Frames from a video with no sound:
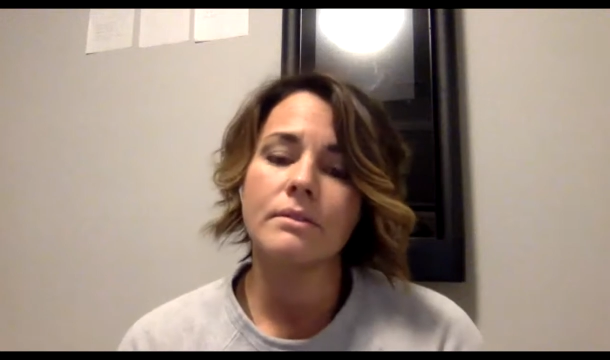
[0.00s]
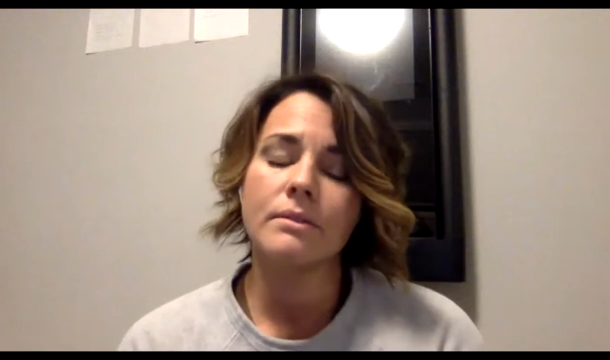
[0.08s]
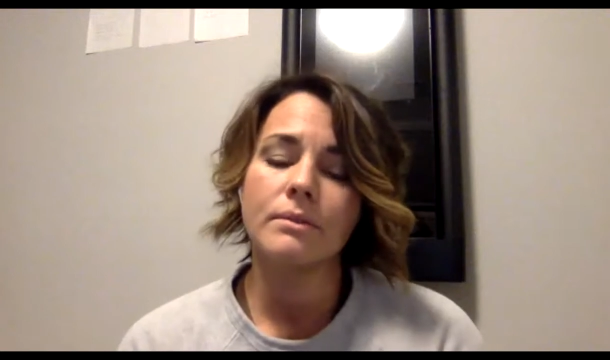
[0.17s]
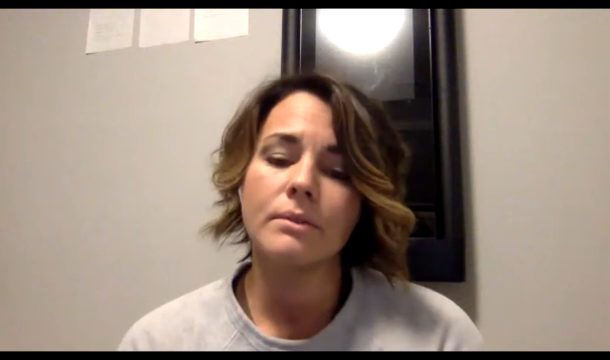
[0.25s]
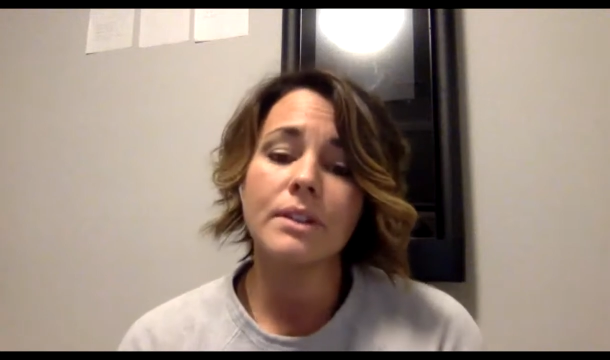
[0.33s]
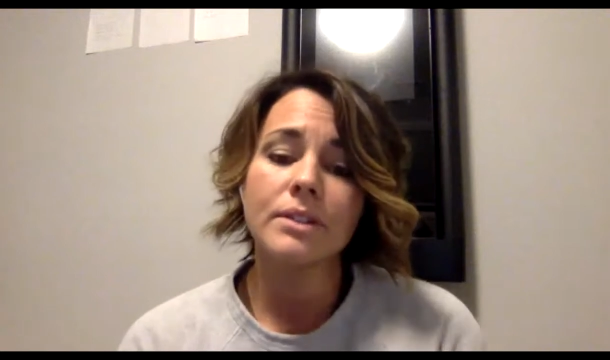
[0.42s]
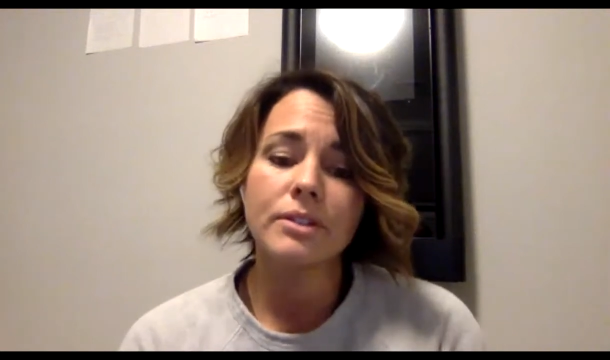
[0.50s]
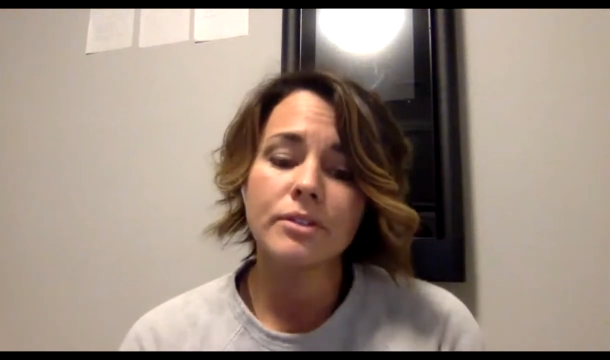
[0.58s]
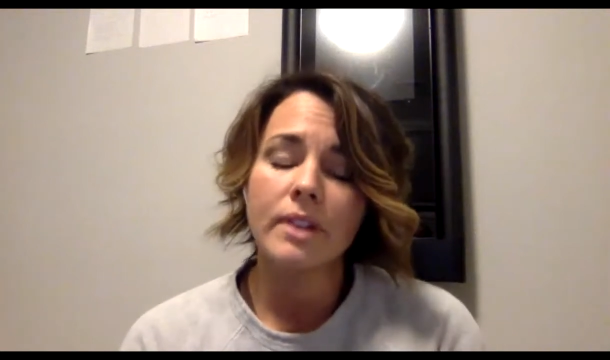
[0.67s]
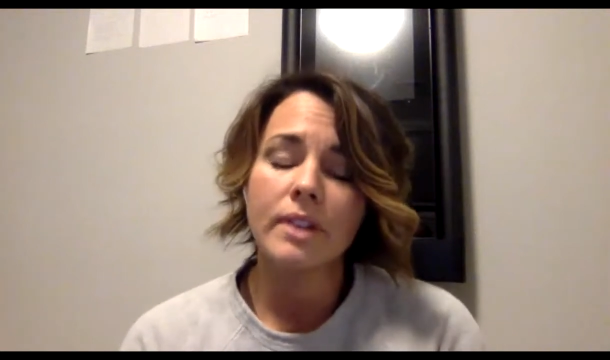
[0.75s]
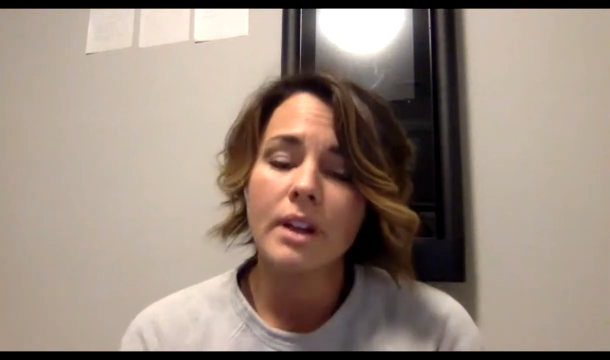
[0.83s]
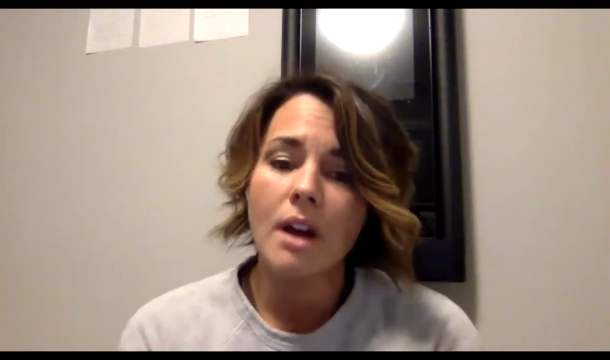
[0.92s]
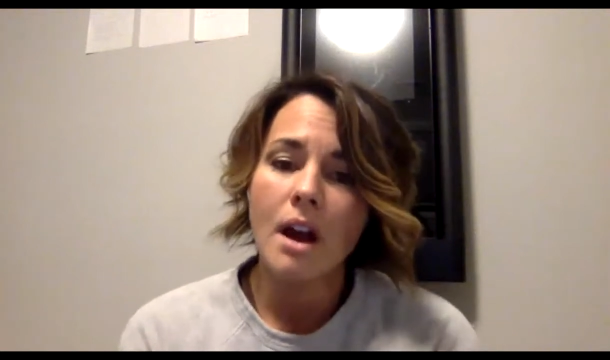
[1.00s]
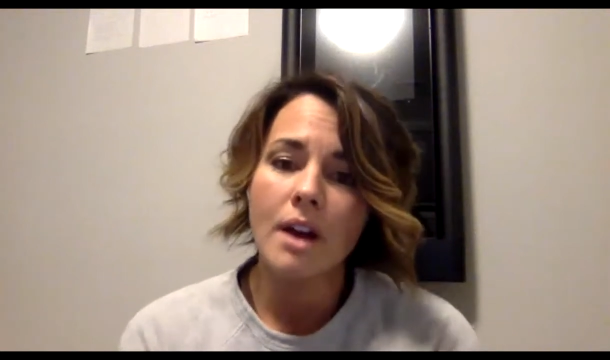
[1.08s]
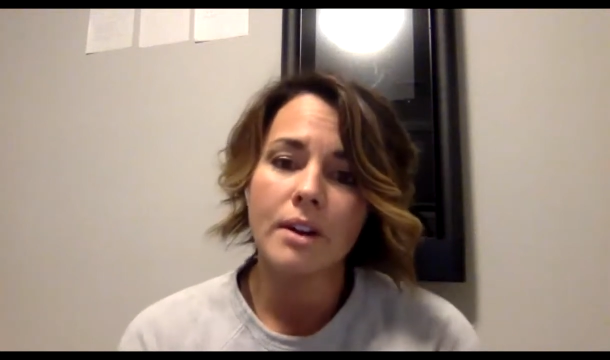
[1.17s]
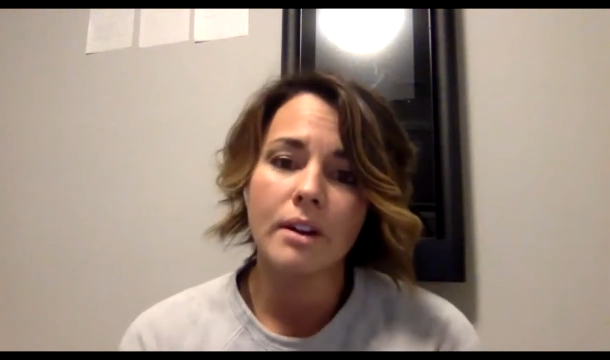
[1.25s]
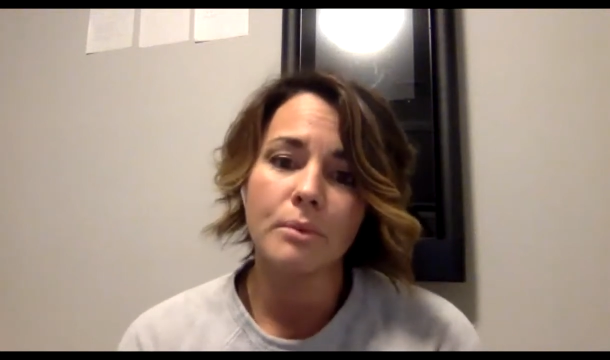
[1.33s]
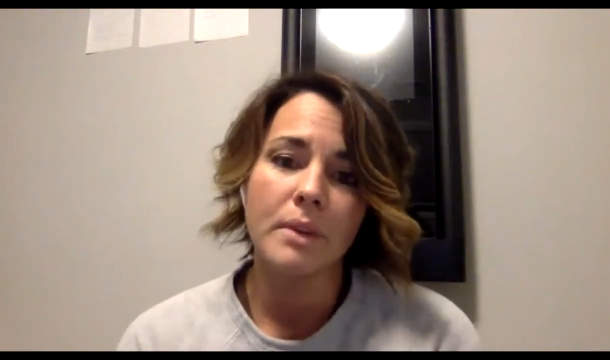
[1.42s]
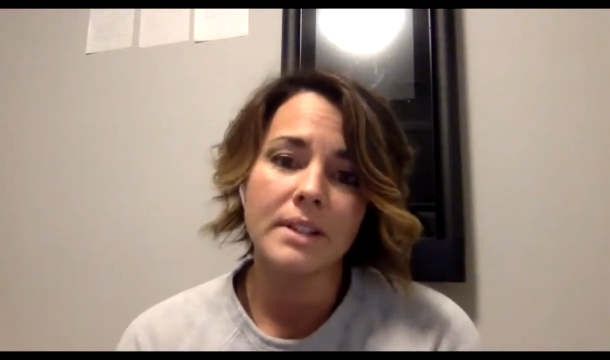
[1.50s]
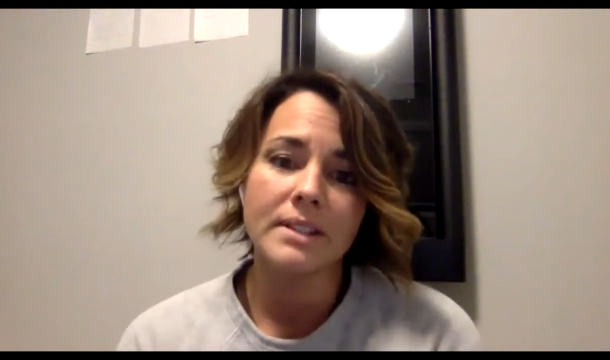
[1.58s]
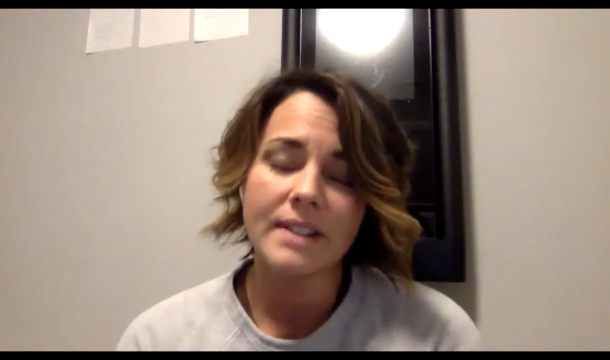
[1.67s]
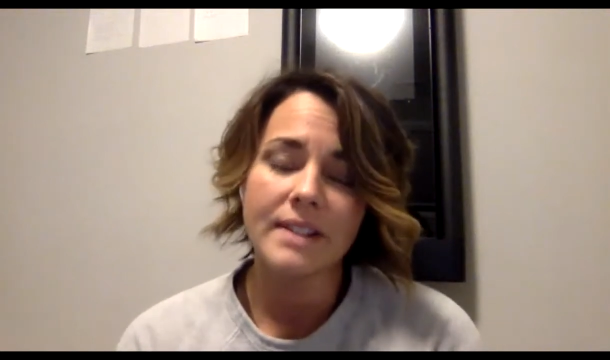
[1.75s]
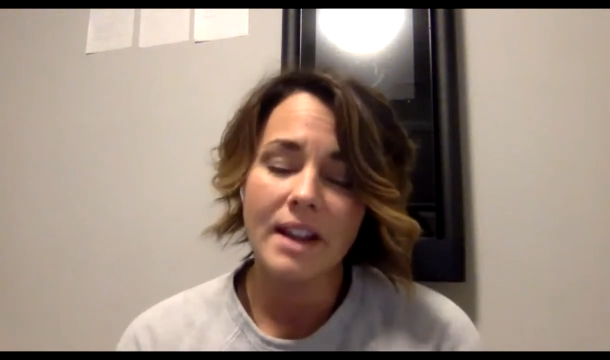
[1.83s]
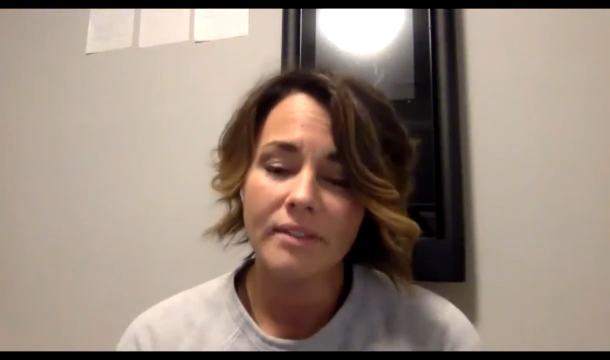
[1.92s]
We also try to honor one
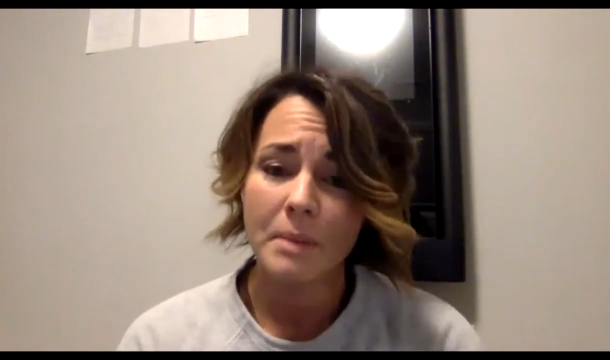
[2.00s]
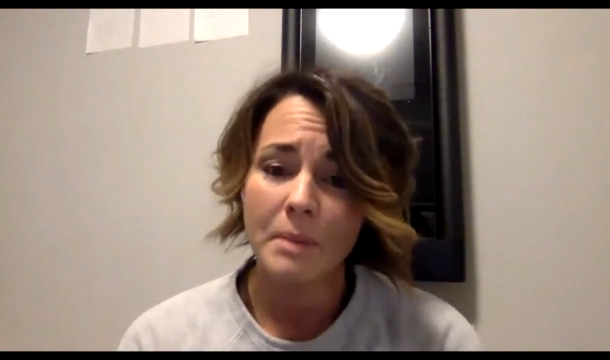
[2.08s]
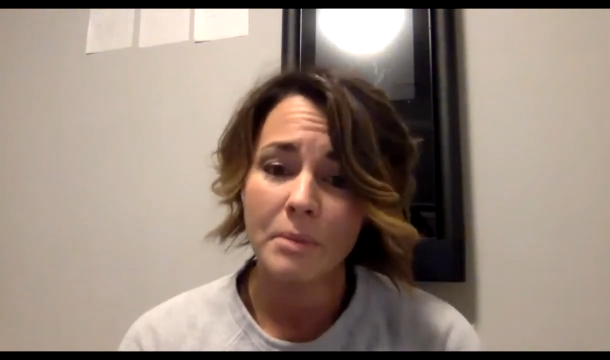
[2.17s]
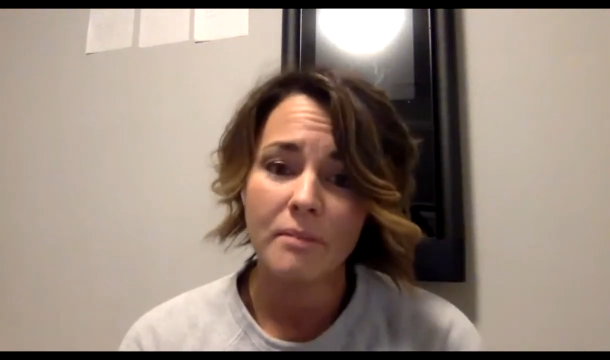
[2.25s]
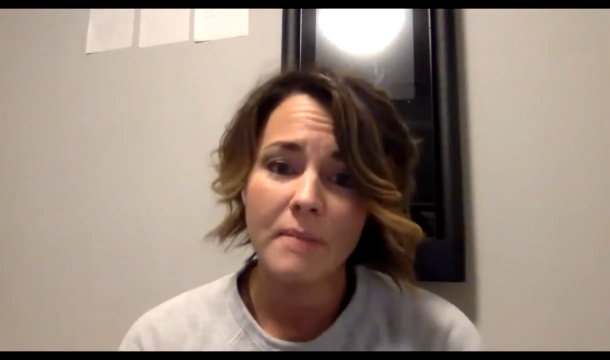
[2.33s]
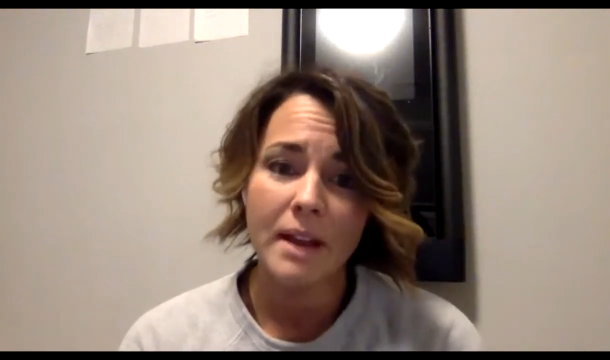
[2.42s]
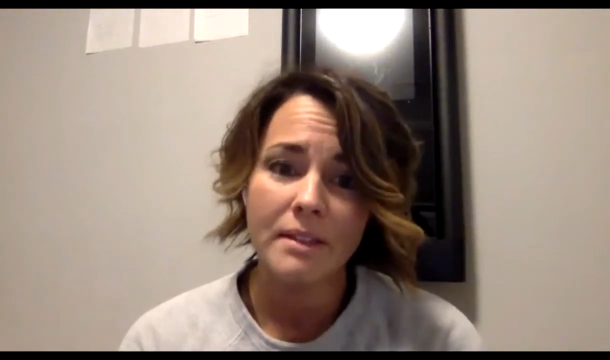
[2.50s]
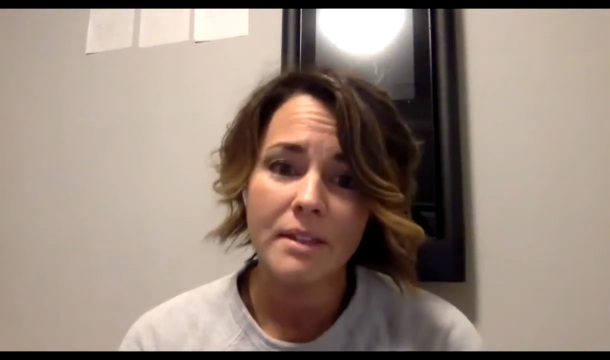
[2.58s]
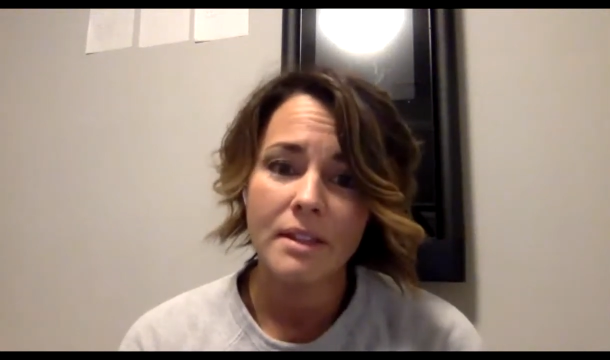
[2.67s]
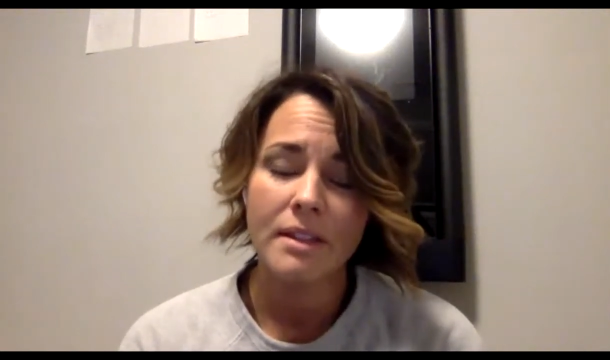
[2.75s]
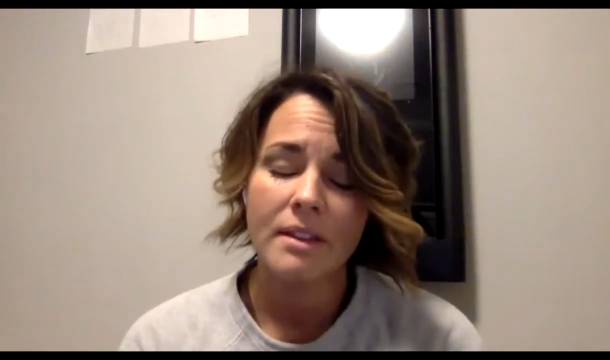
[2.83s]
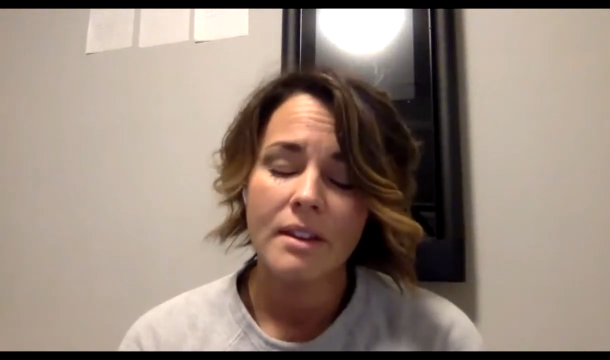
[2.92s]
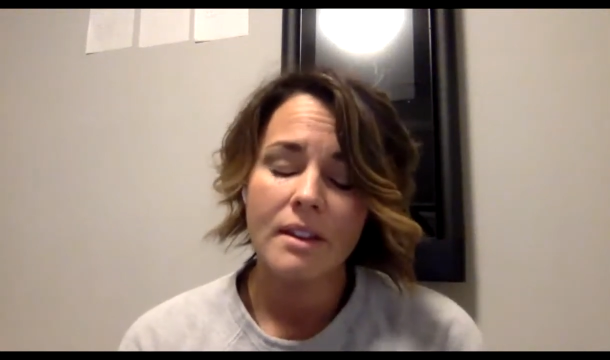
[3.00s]
staff member a month.